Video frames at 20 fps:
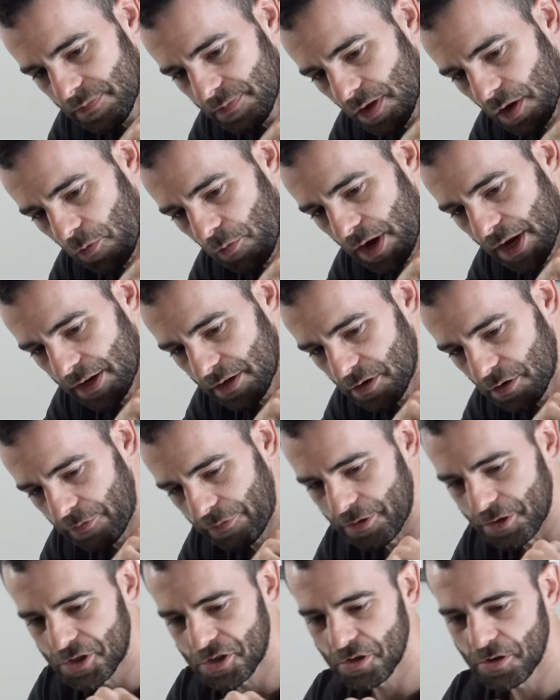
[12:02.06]
oregano
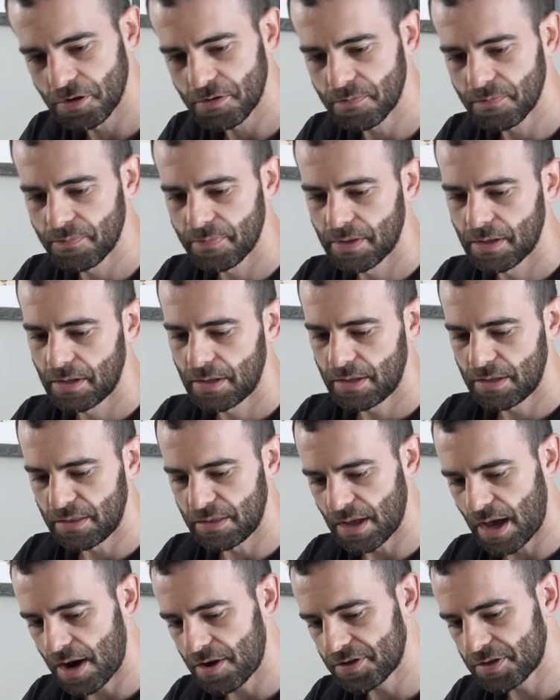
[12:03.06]
for sure.
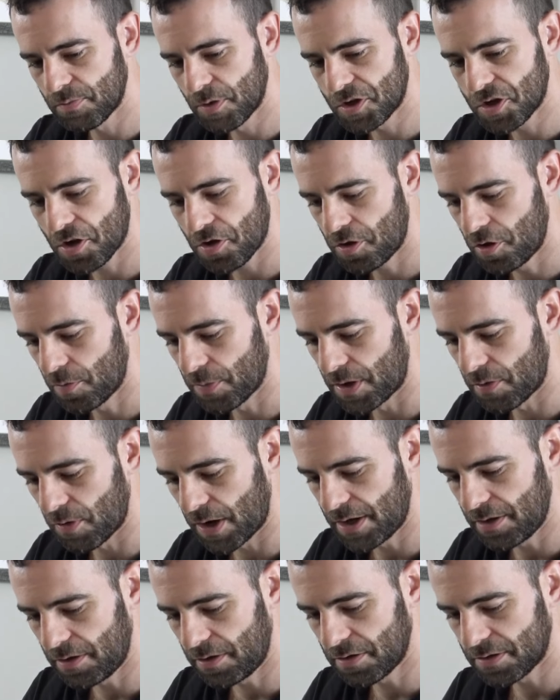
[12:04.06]
Not as much cumin,
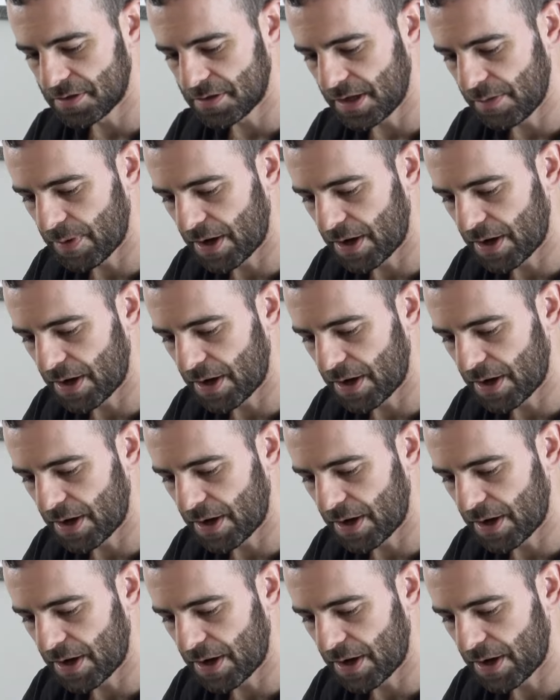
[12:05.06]
right? You could see